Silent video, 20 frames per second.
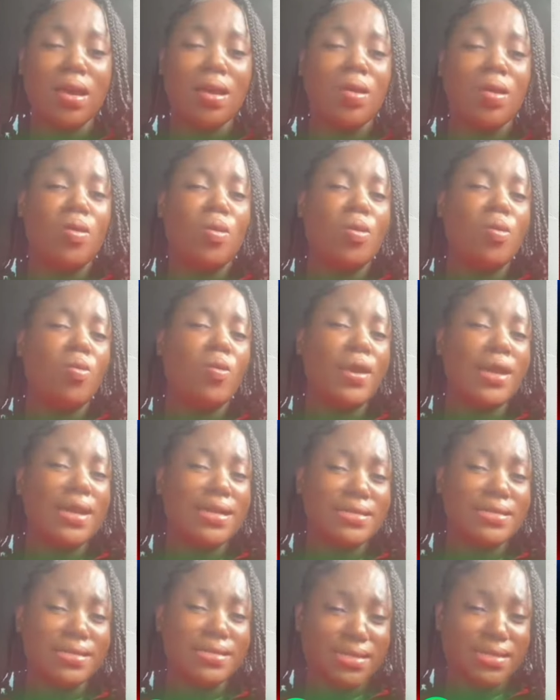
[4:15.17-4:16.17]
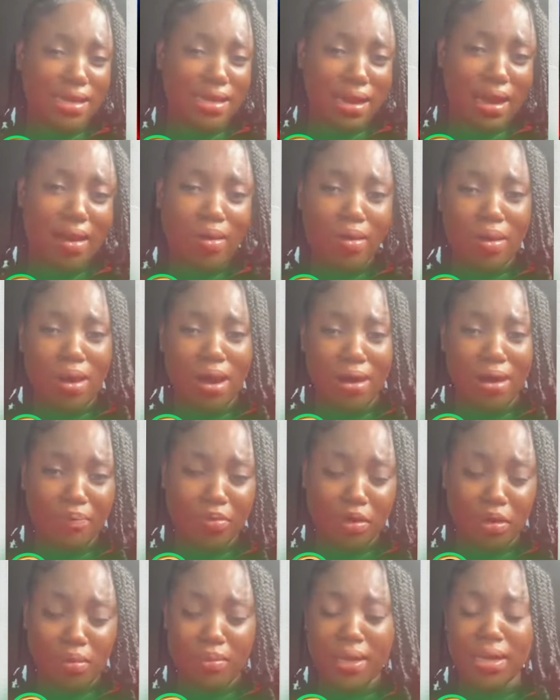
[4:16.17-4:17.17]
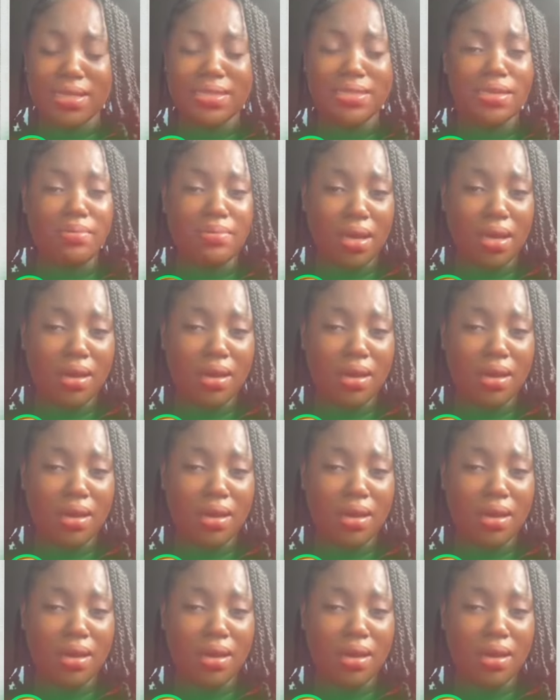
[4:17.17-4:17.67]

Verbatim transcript: where you see I go happen to me, is see me? At